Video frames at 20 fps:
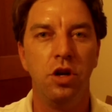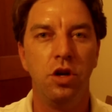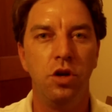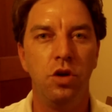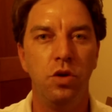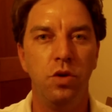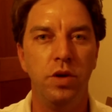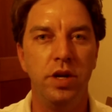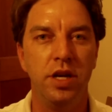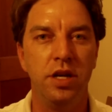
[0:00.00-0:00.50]

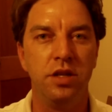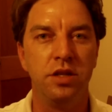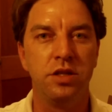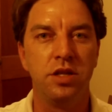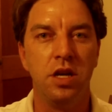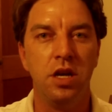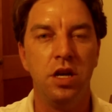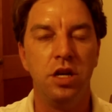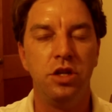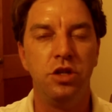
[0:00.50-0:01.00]
who is
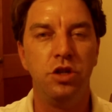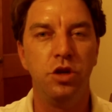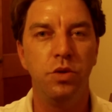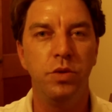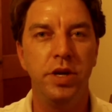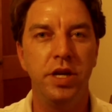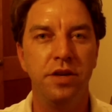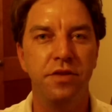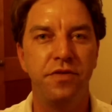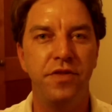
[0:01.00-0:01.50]

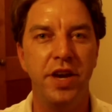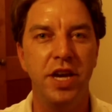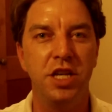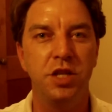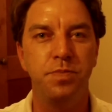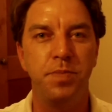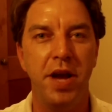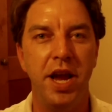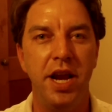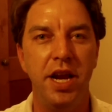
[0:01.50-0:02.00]
doing face
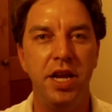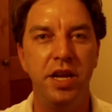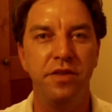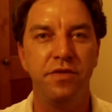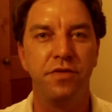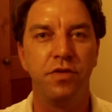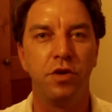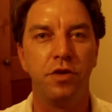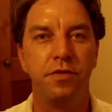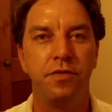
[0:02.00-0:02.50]
painting
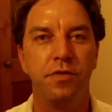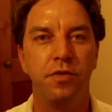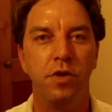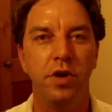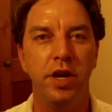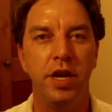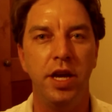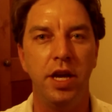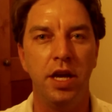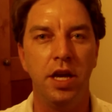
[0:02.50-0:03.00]
for
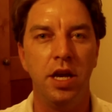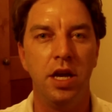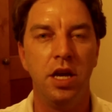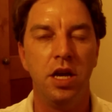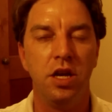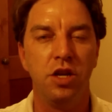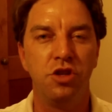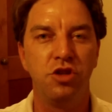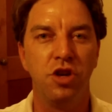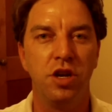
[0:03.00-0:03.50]
free,
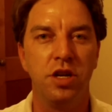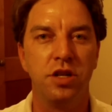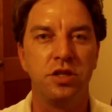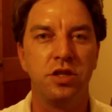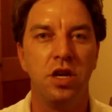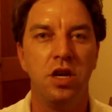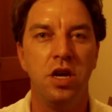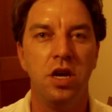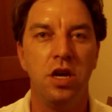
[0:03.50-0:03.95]
just